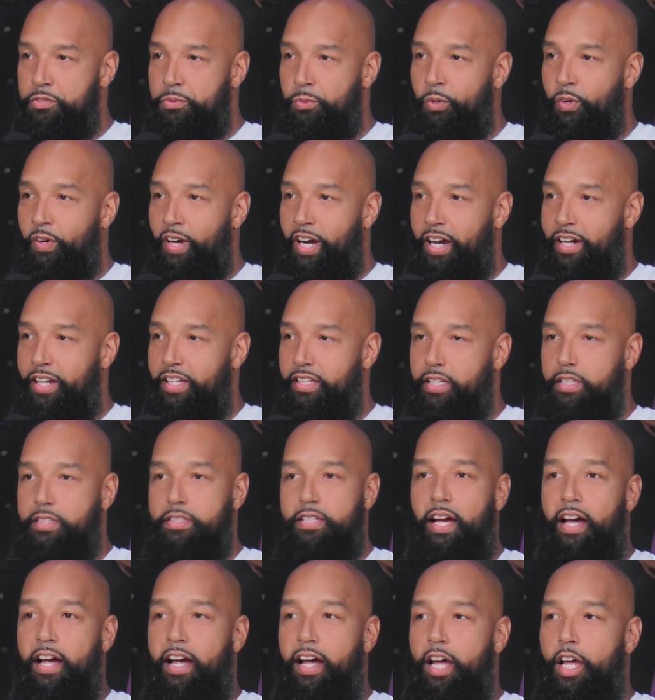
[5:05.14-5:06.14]
were out at the
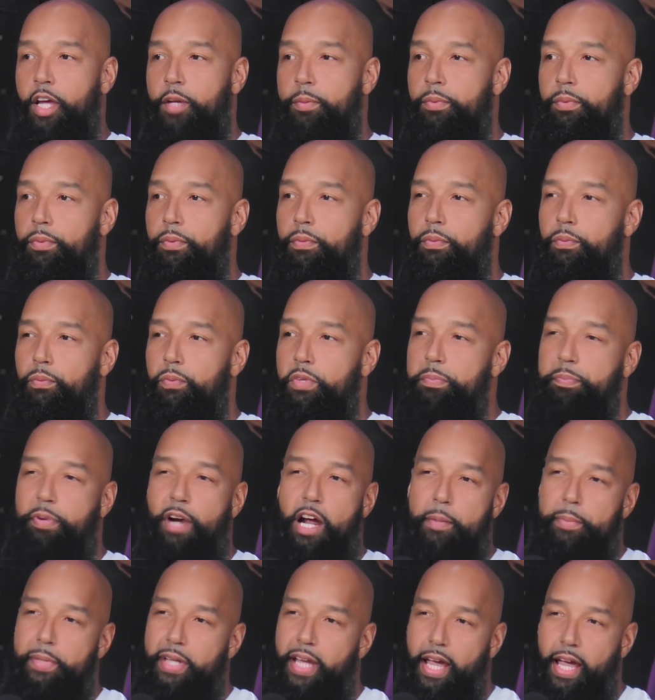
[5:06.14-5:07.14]
time, we
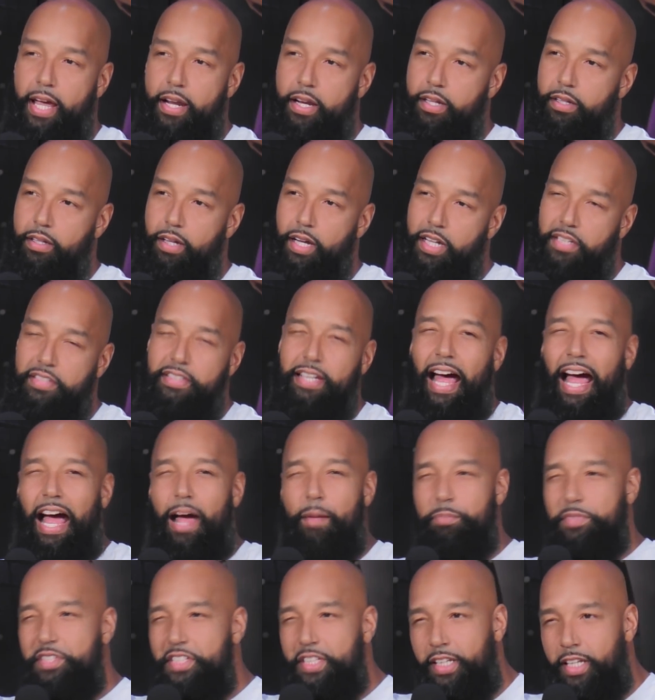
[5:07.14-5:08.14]
probably had a
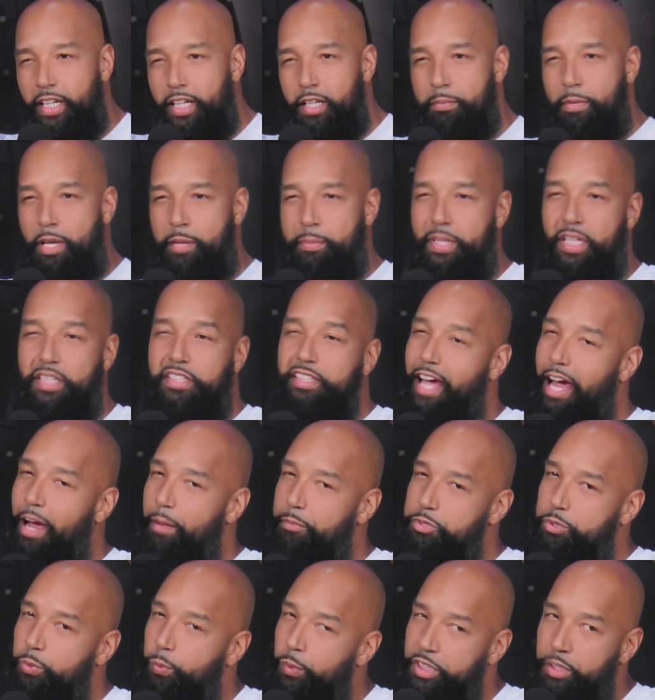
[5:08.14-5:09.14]
top 10, maybe a
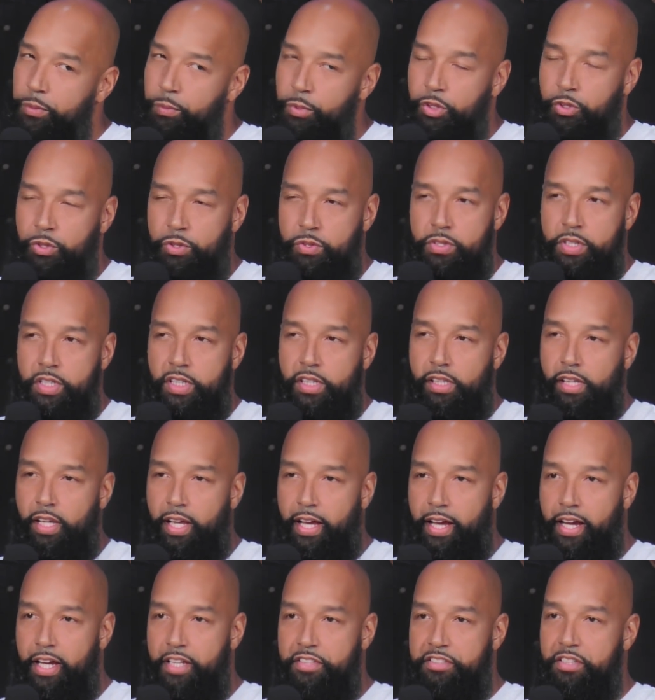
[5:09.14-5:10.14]
top 20 recruiting
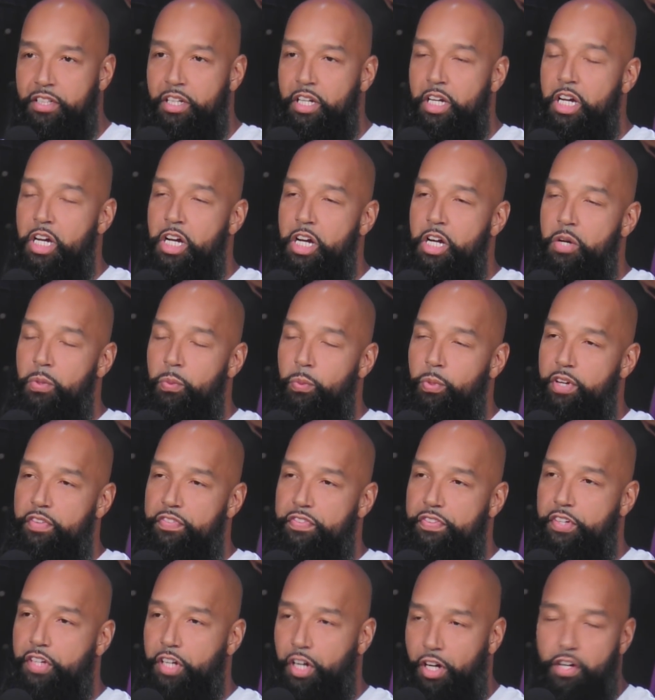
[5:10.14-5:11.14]
class
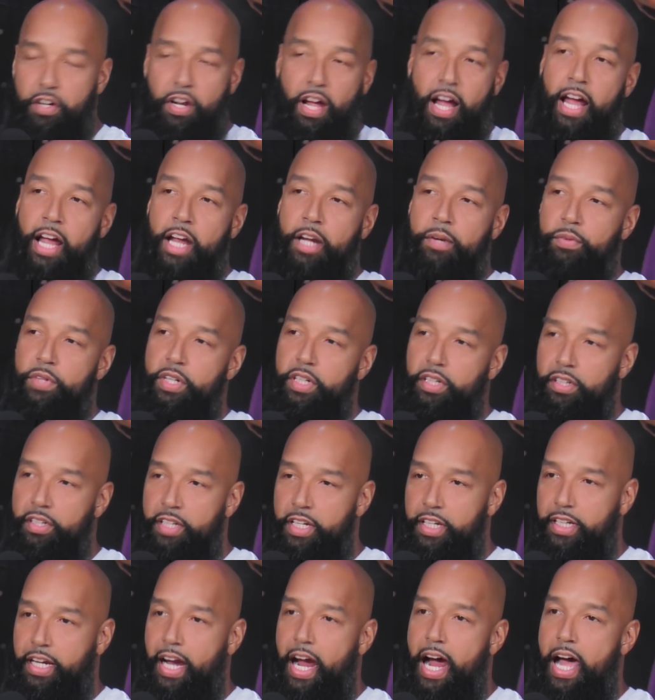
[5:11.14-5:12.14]
with Kurt Heinrich,
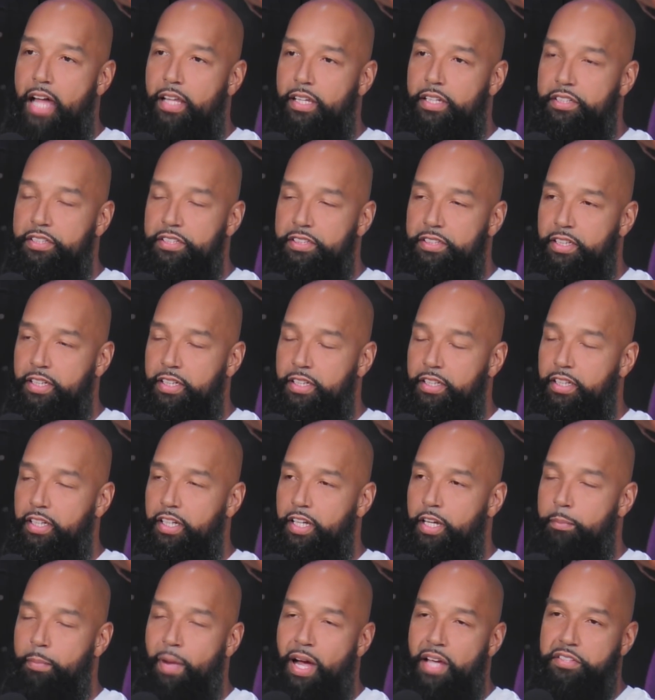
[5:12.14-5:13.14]
Nick Collison,
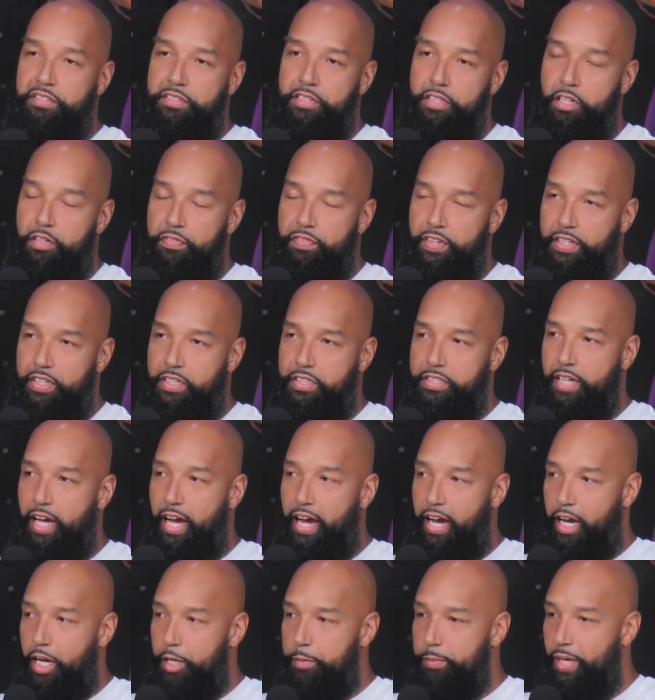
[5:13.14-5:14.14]
and myself at the
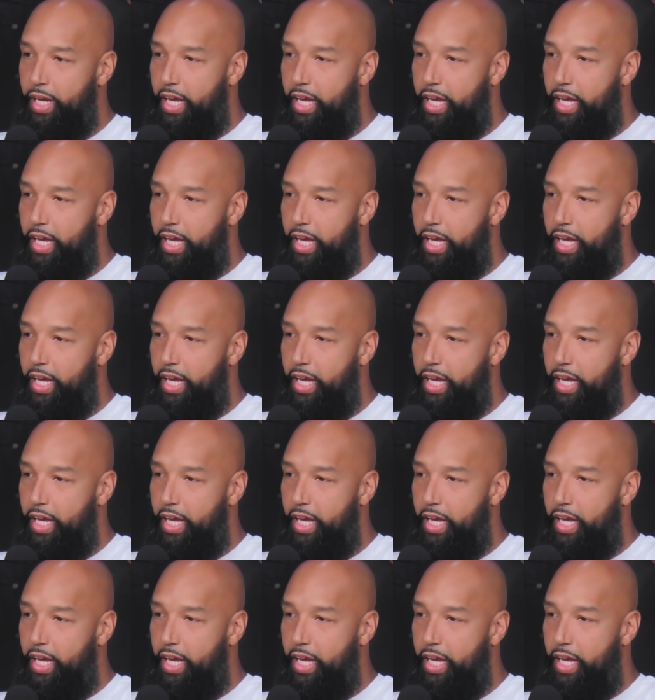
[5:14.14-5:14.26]
time.